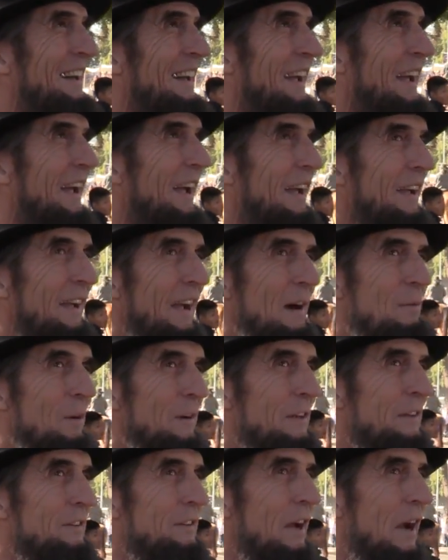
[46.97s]
hey, I'm
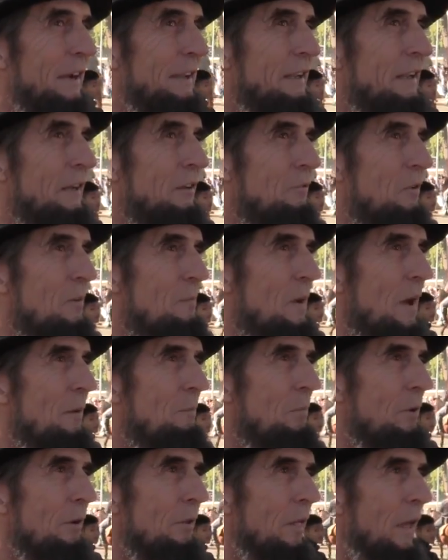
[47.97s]
a Kentuckian.
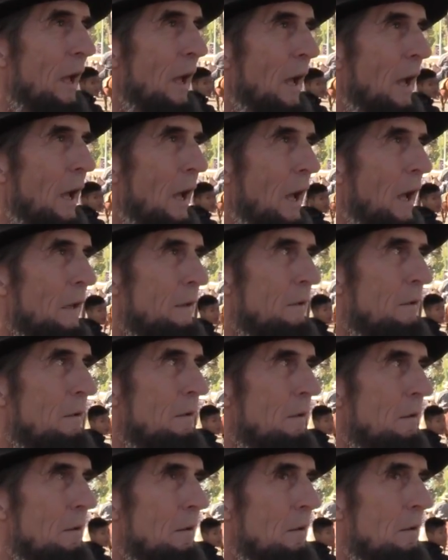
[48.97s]
Remember that.
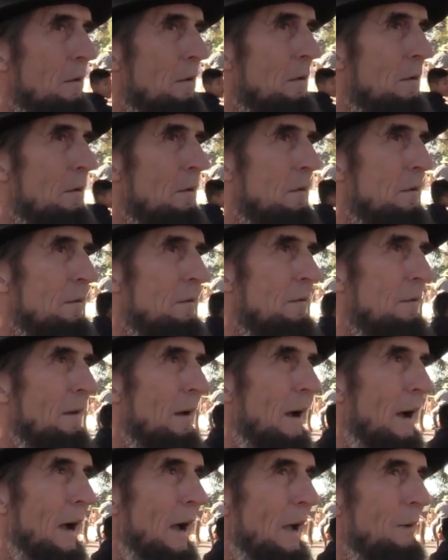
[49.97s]
You're a
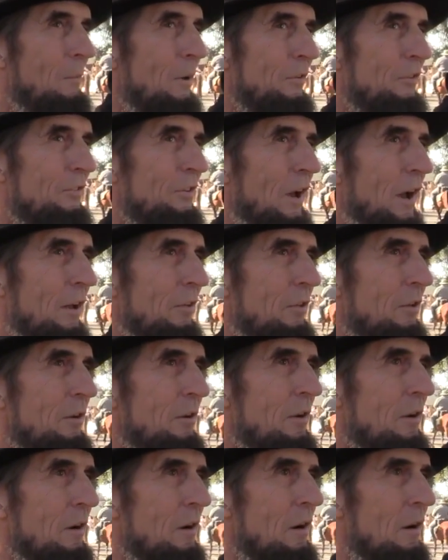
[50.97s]
tyrant. I'm a
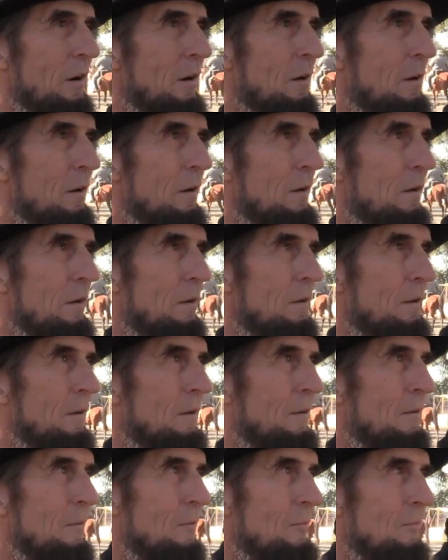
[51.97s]
Southerner.
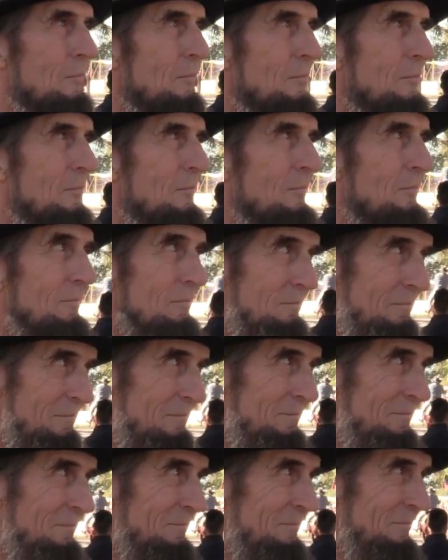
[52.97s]
My name is
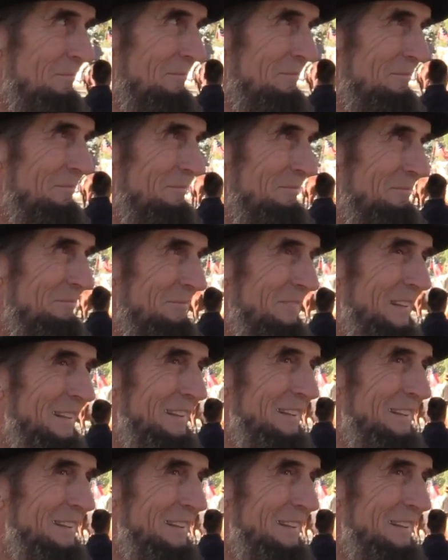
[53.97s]
Abraham Lincoln.